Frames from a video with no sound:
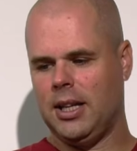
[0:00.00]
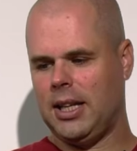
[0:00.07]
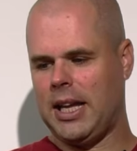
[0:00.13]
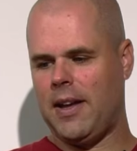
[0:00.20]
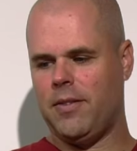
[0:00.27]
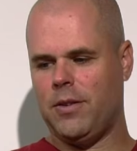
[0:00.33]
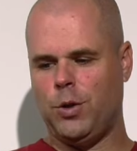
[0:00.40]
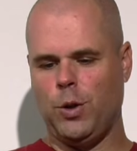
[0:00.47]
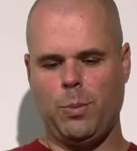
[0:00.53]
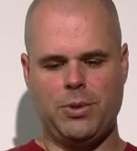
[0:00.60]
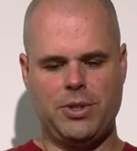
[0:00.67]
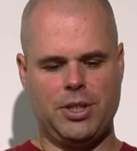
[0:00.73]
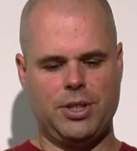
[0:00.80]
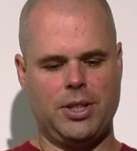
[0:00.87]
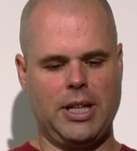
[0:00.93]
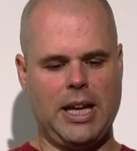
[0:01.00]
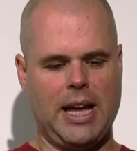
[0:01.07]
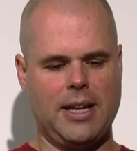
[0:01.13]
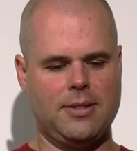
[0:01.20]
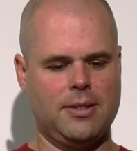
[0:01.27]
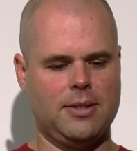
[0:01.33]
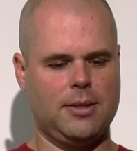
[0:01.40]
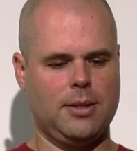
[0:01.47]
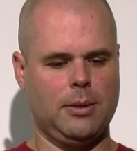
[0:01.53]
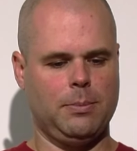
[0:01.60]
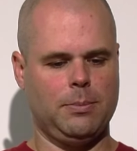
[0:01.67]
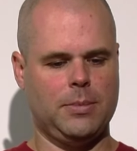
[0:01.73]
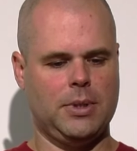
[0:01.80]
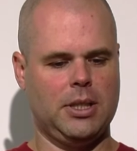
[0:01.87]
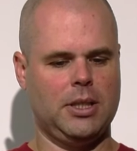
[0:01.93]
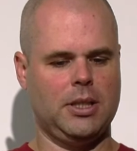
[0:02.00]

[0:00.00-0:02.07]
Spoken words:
have the two-position gas system.